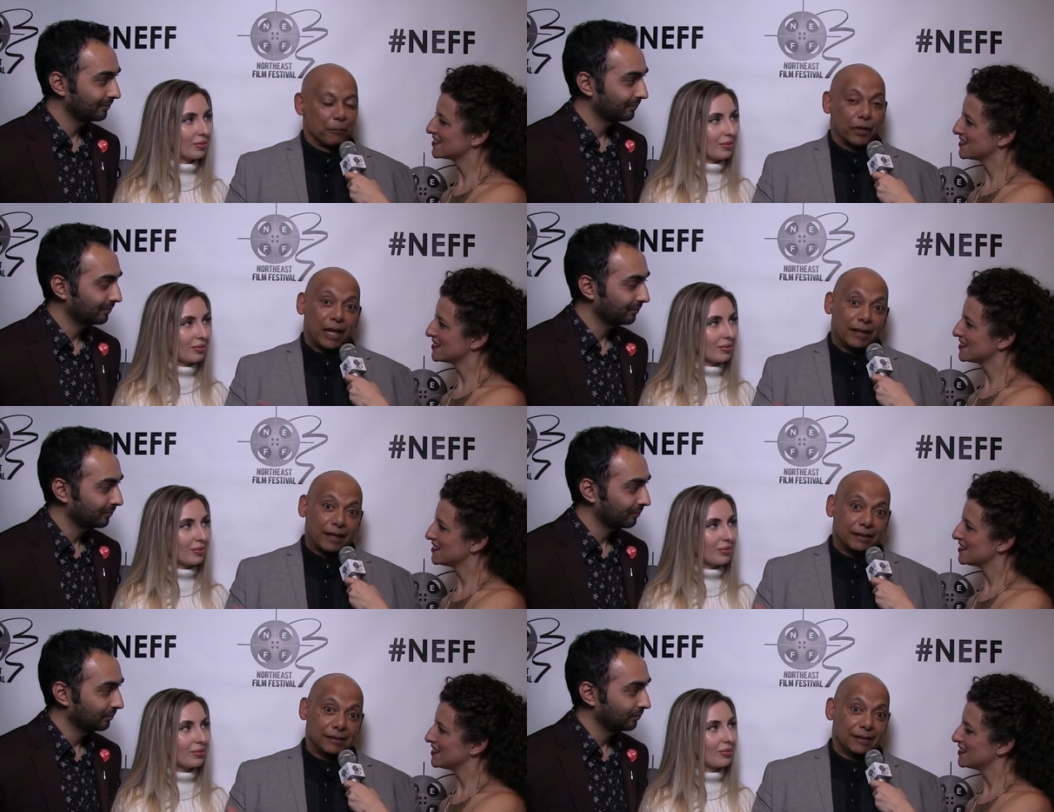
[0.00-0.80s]
Speaker 1: But I
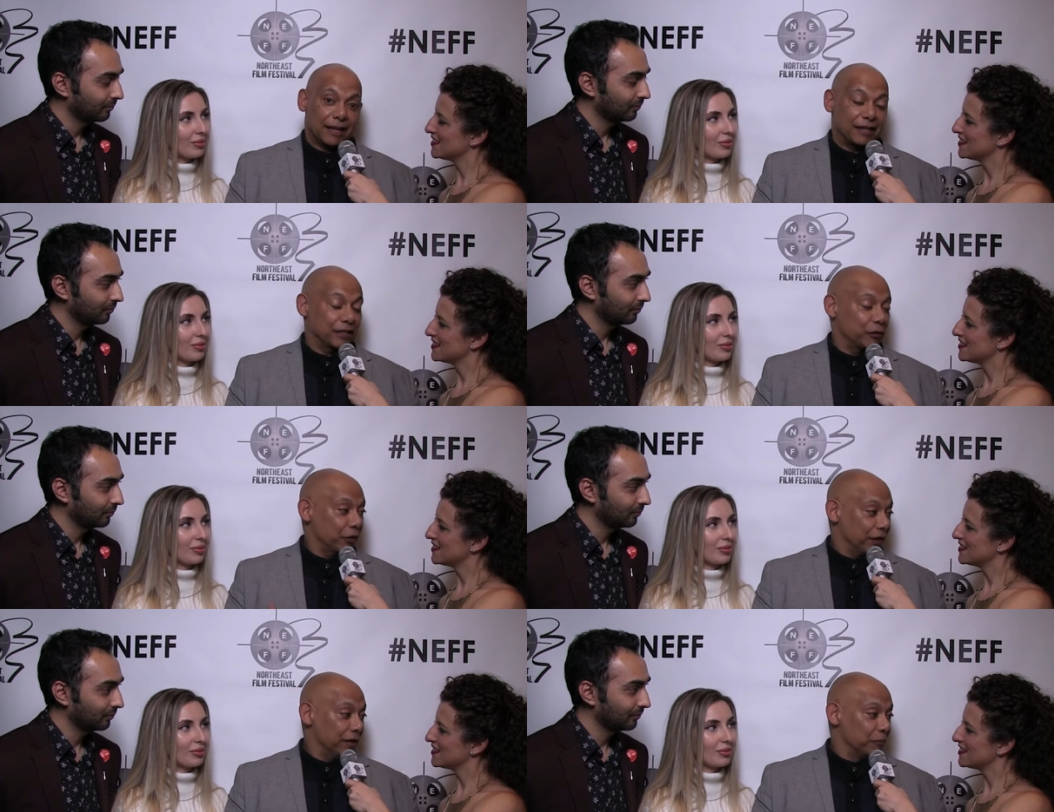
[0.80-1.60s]
guess that is a
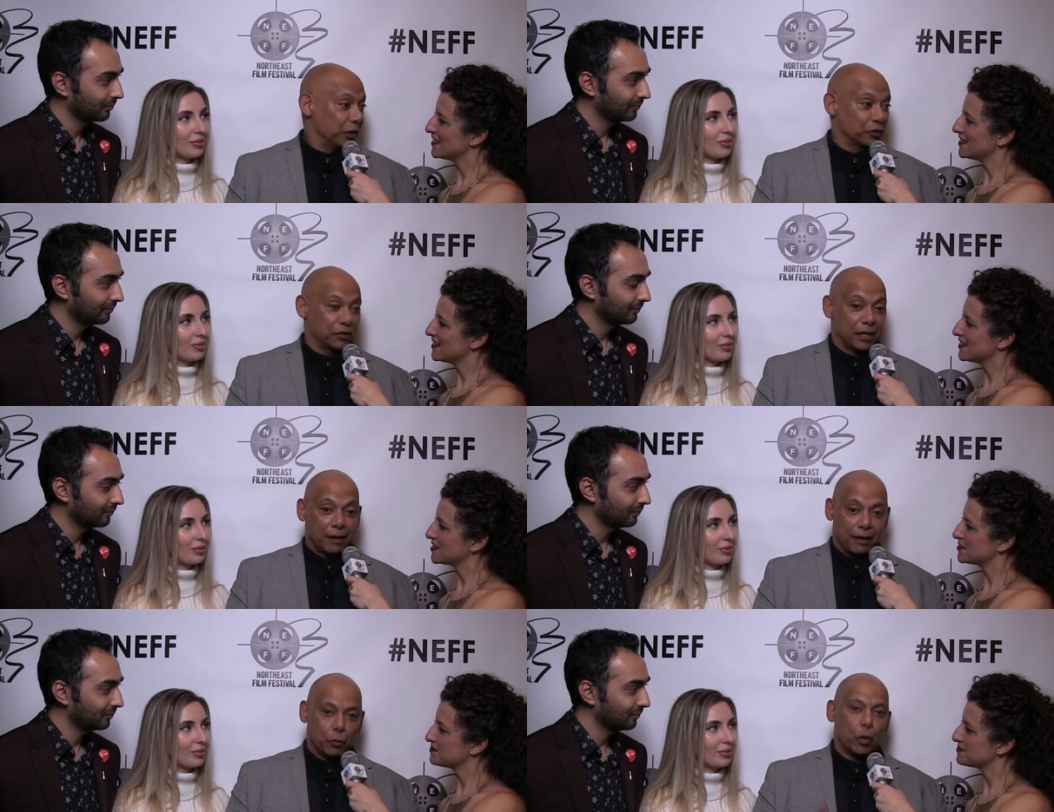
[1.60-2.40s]
good thing because
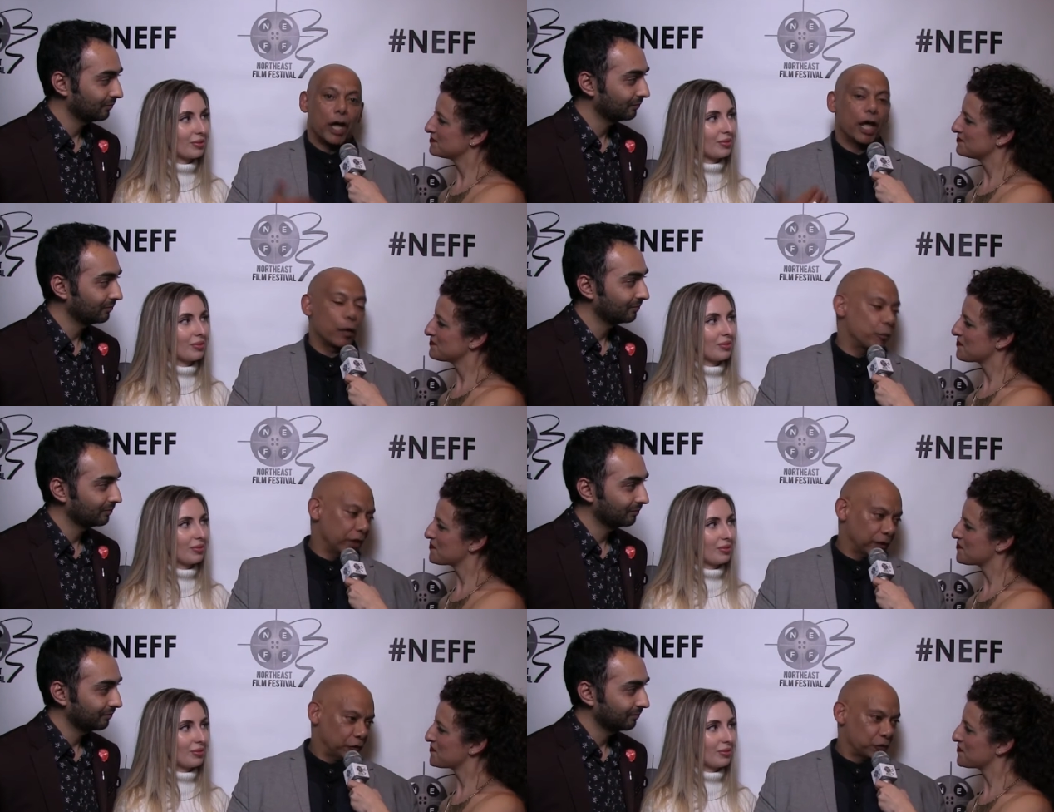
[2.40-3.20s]
then it will help
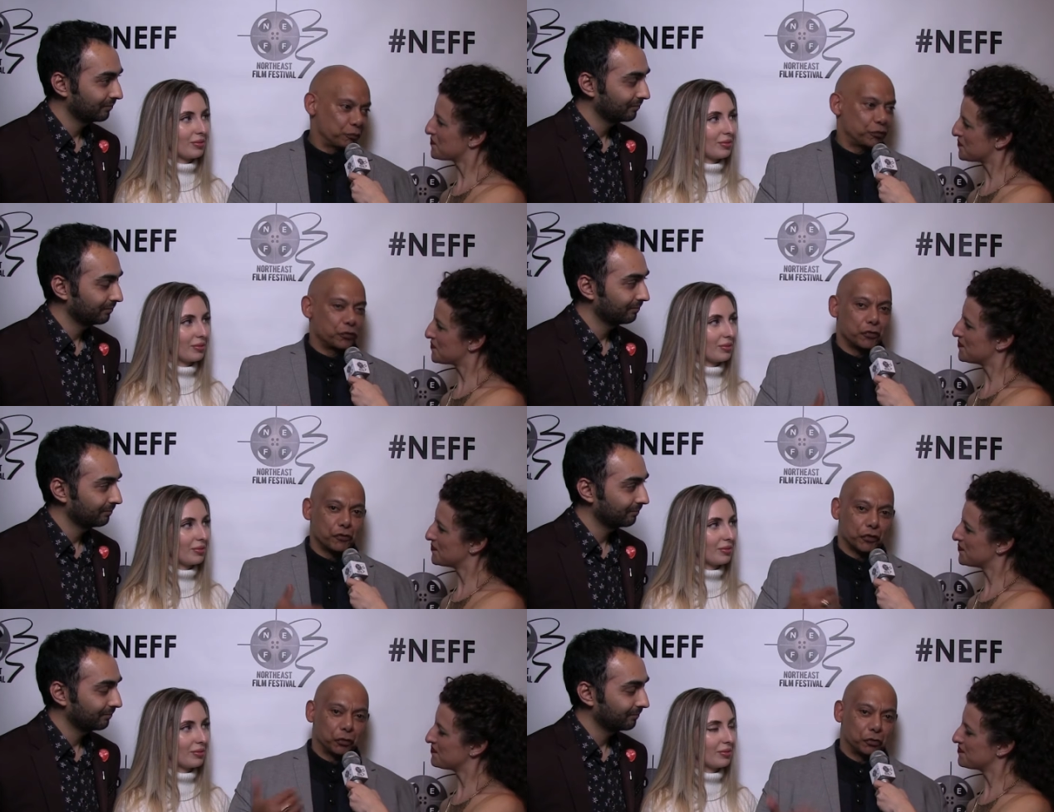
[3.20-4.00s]
me to
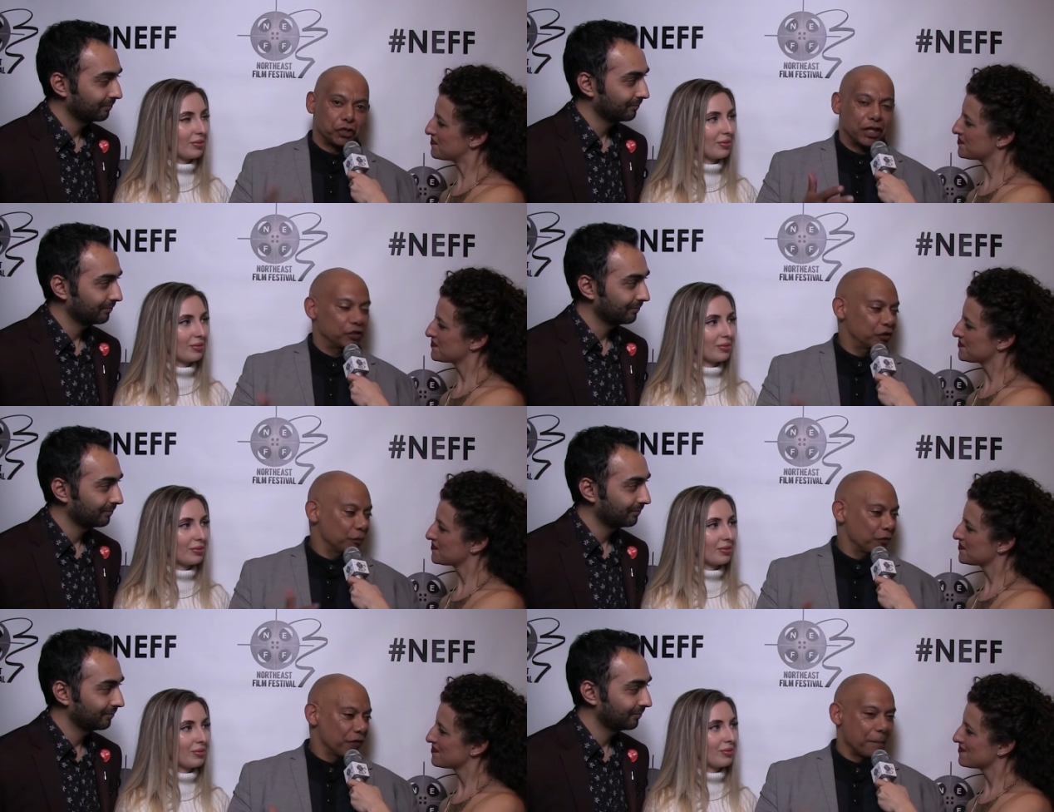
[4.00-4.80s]
improve or to change
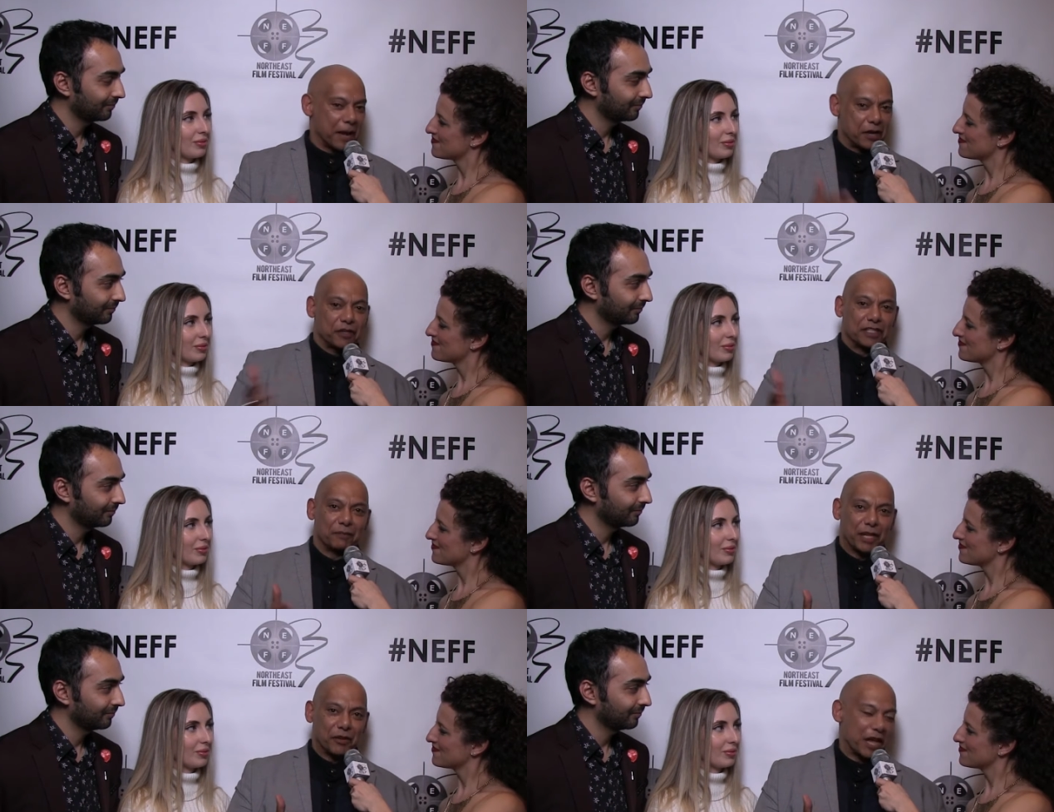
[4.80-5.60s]
some of the
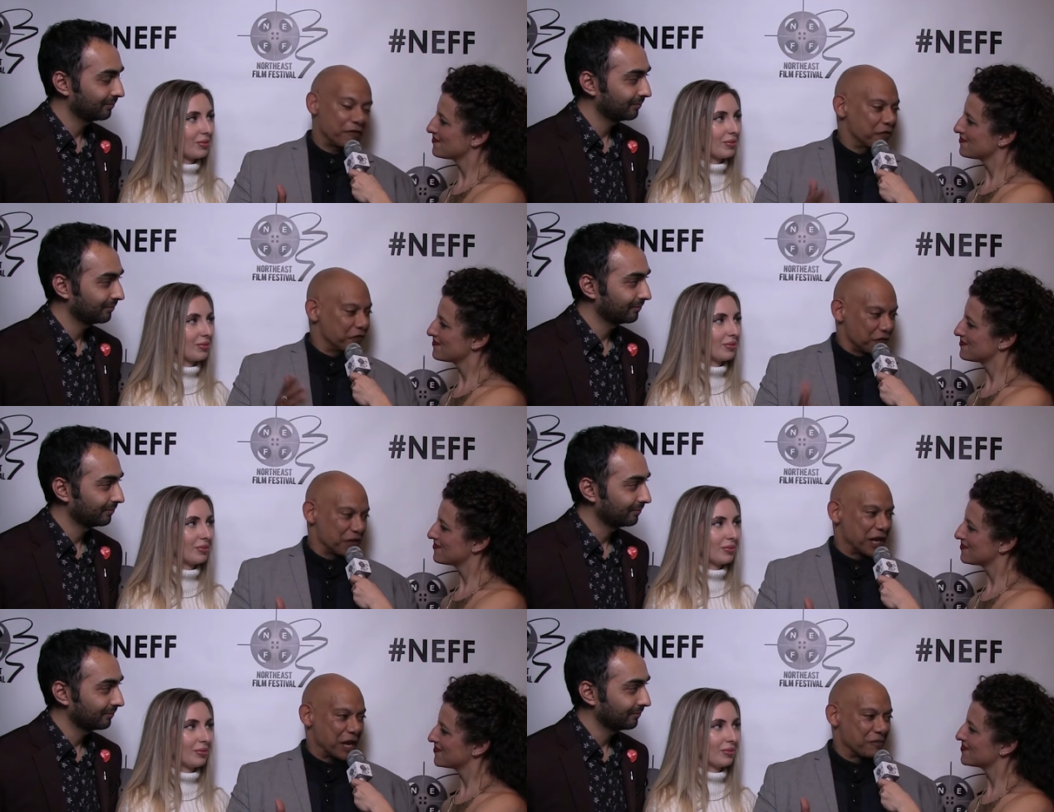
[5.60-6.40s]
mannerism that you have in front
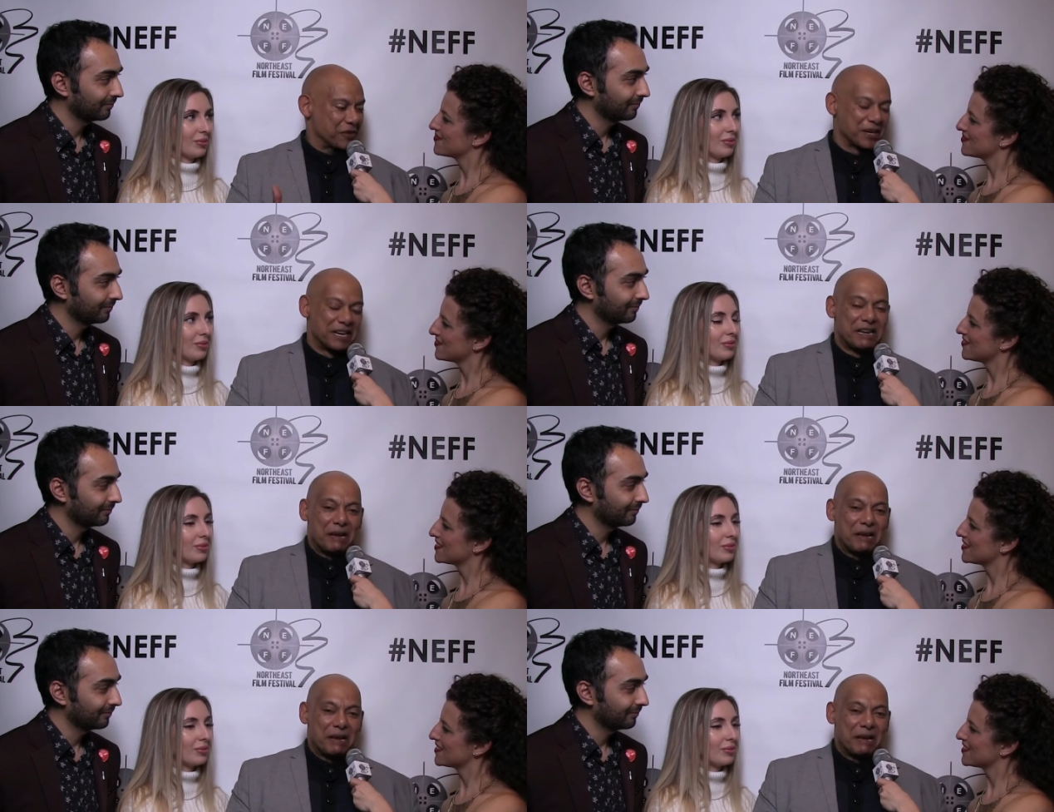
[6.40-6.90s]
of the camera.